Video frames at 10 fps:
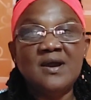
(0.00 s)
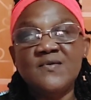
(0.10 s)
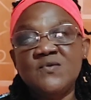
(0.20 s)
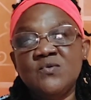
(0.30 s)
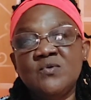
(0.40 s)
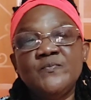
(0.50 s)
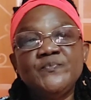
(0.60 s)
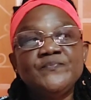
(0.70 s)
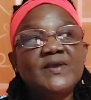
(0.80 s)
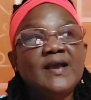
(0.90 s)
Are you
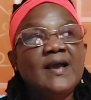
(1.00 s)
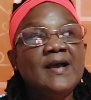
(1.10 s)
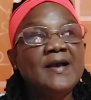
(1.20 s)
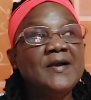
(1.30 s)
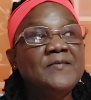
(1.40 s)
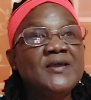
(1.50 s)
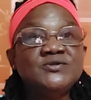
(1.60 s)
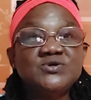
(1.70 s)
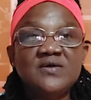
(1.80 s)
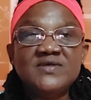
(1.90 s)

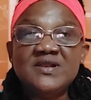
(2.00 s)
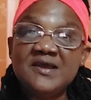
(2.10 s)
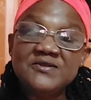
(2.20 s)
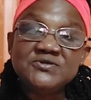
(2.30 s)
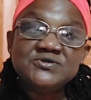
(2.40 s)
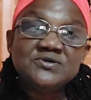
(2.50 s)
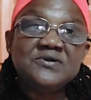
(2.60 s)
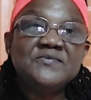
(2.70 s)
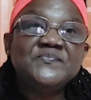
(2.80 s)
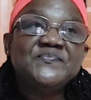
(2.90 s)
enjoying the
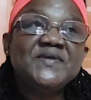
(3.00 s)
lecture?